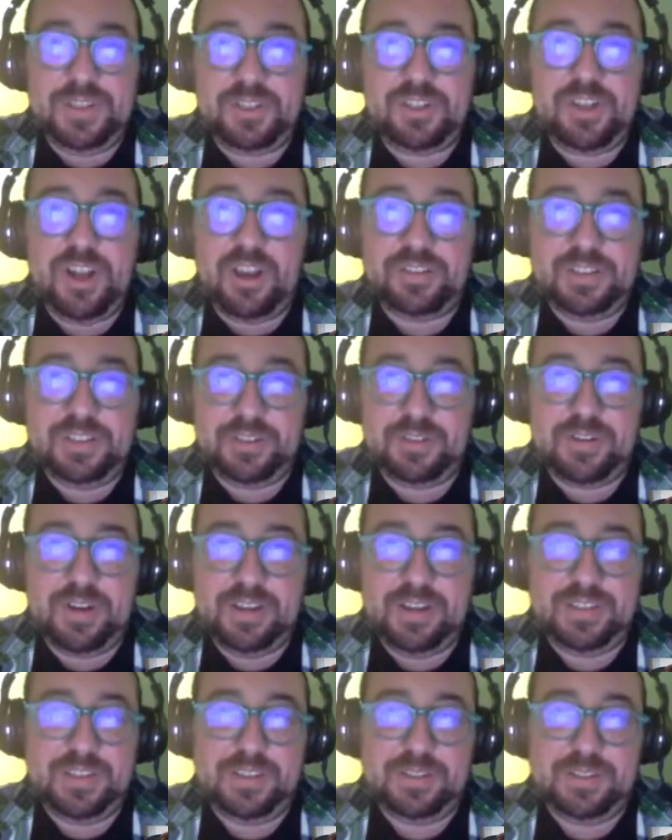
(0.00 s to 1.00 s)
chocolate
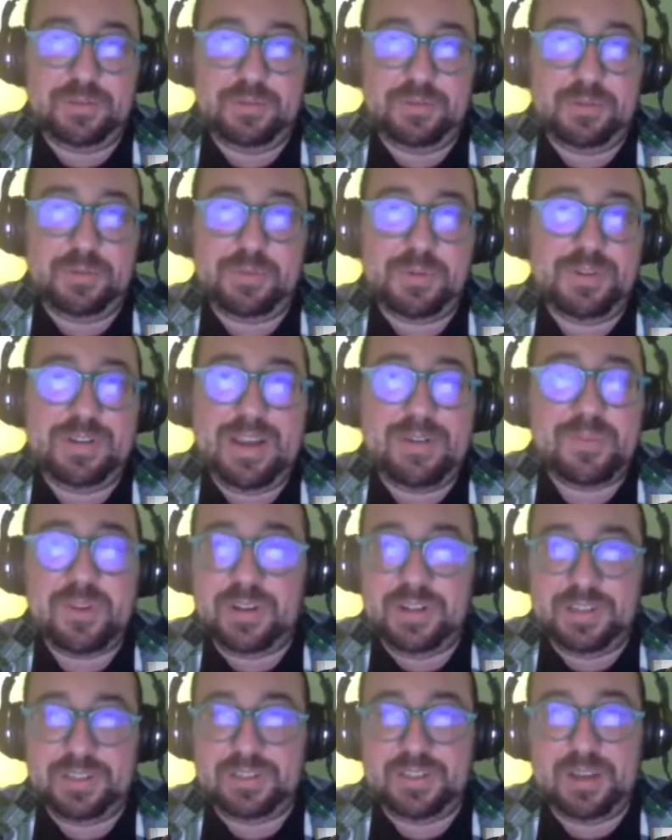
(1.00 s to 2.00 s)
crisis or we're never
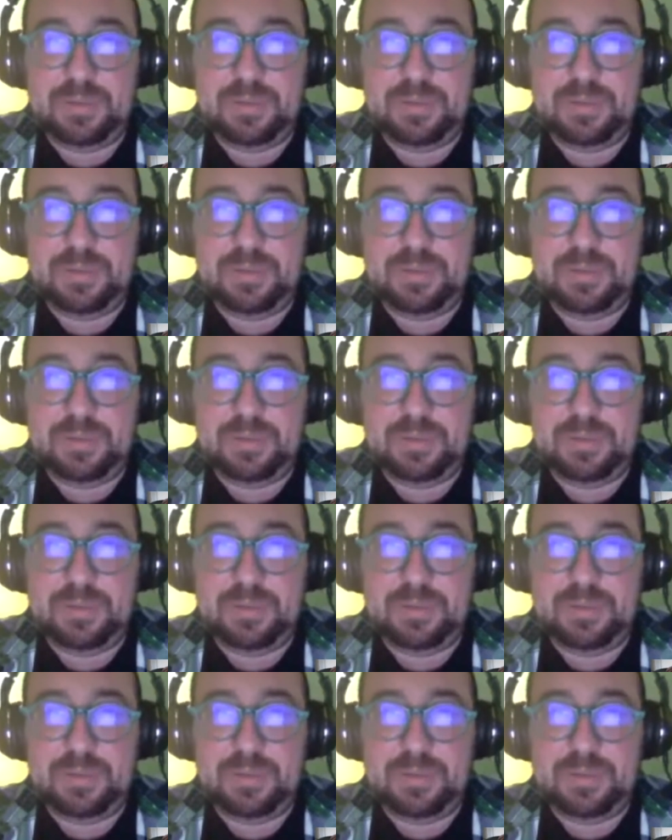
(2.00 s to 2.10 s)
going to stop